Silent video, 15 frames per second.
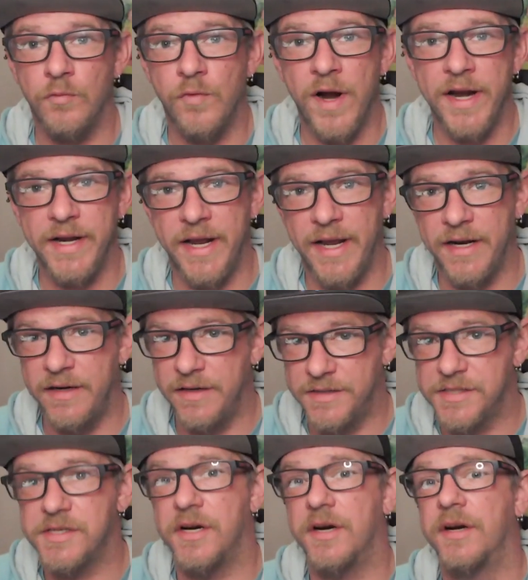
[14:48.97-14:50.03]

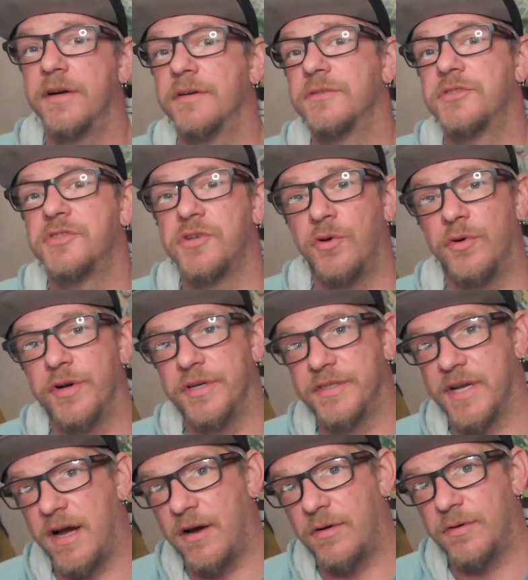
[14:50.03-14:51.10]
Right-handed start, scoring
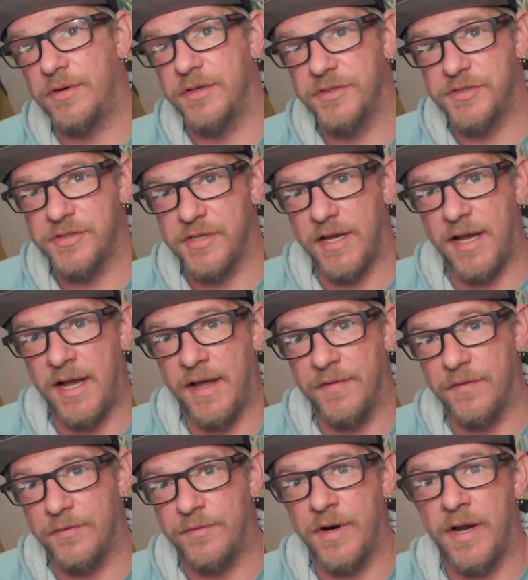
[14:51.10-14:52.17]
towers
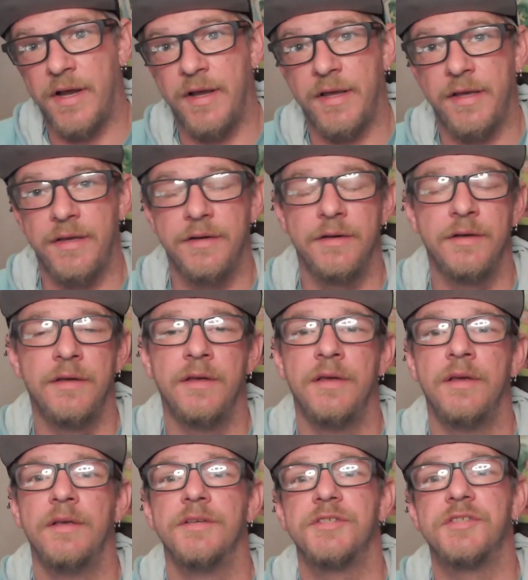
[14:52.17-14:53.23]
on the right,
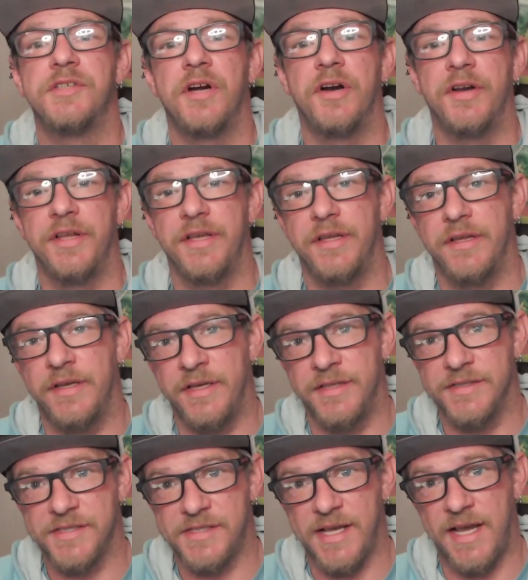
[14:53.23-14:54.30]
starting
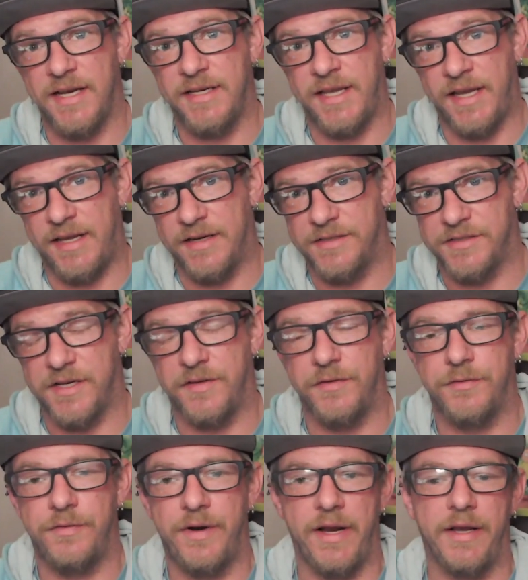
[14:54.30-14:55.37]
inside gate is on
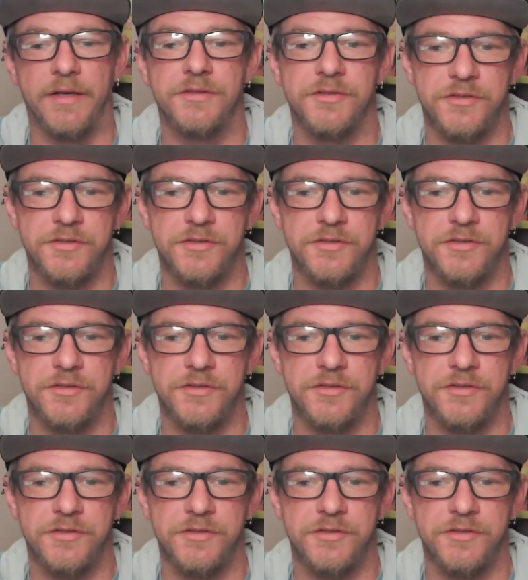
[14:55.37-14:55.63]
the right.